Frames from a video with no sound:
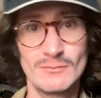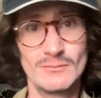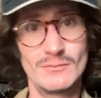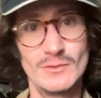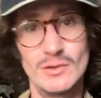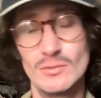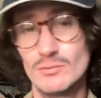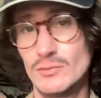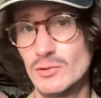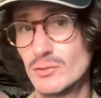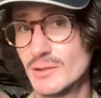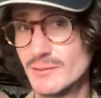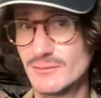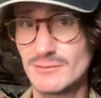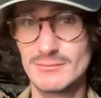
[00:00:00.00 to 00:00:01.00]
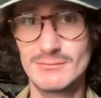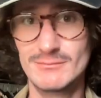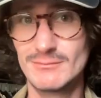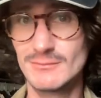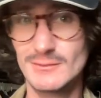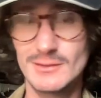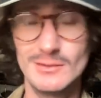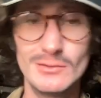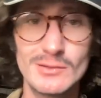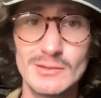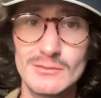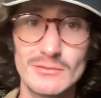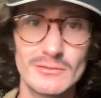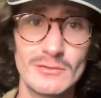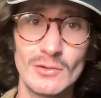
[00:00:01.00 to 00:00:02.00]
you can
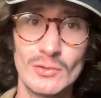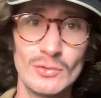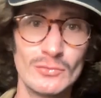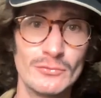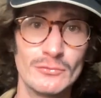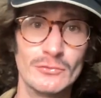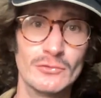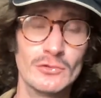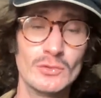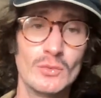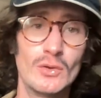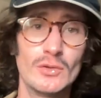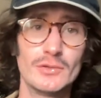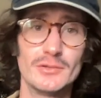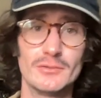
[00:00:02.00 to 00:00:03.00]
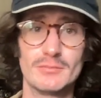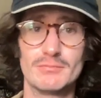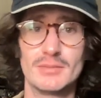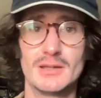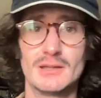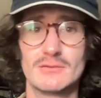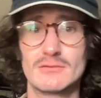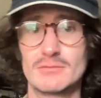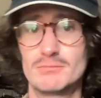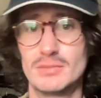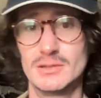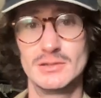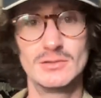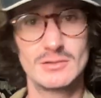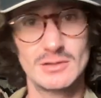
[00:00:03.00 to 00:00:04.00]
still do all your bits,
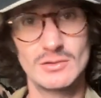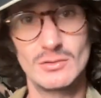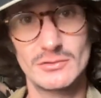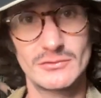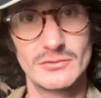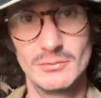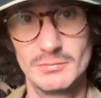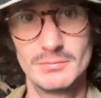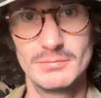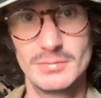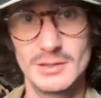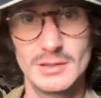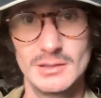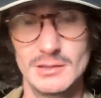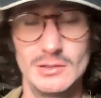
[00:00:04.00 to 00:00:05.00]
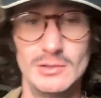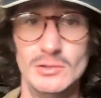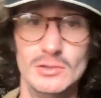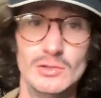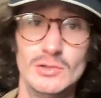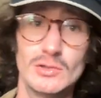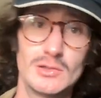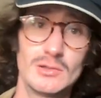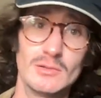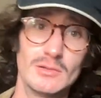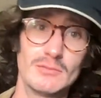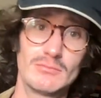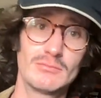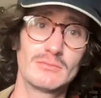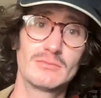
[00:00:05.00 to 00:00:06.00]
but you can also you can
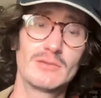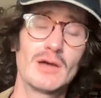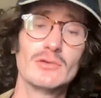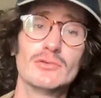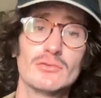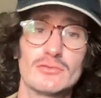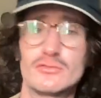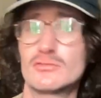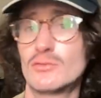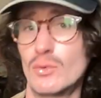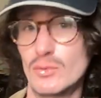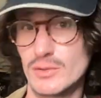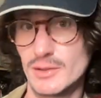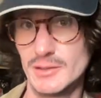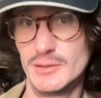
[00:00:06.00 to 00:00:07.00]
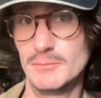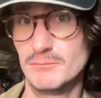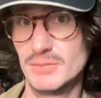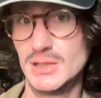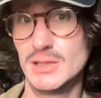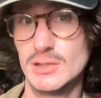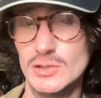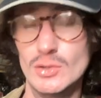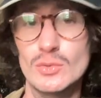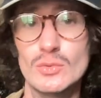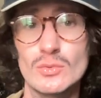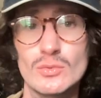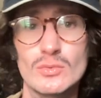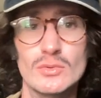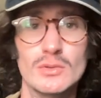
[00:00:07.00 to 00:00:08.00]
tell your story and be
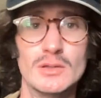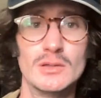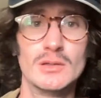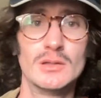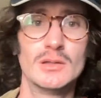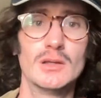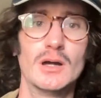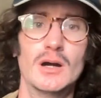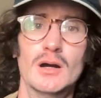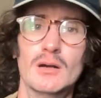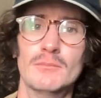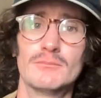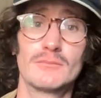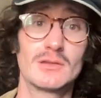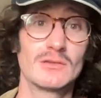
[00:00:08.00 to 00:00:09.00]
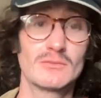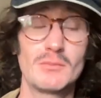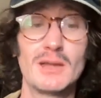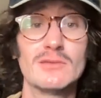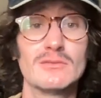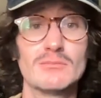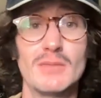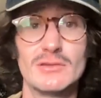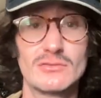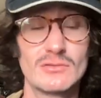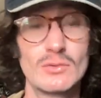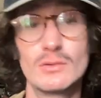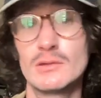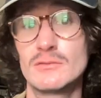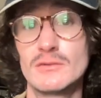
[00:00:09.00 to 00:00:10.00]
you. Because my
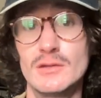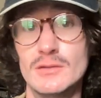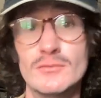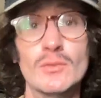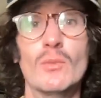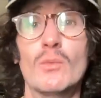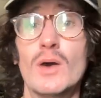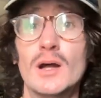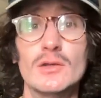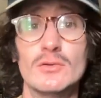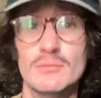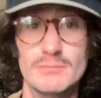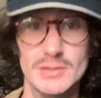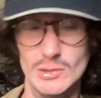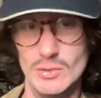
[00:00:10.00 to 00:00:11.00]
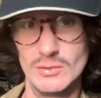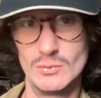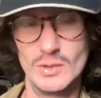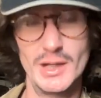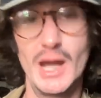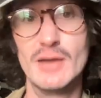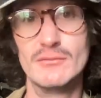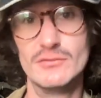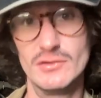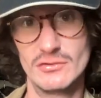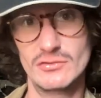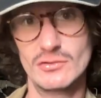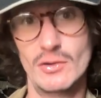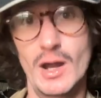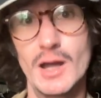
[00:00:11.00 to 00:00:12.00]
story is even wild beyond what I've
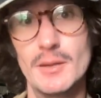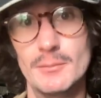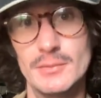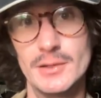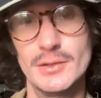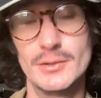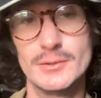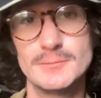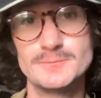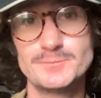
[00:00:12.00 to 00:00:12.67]
described here.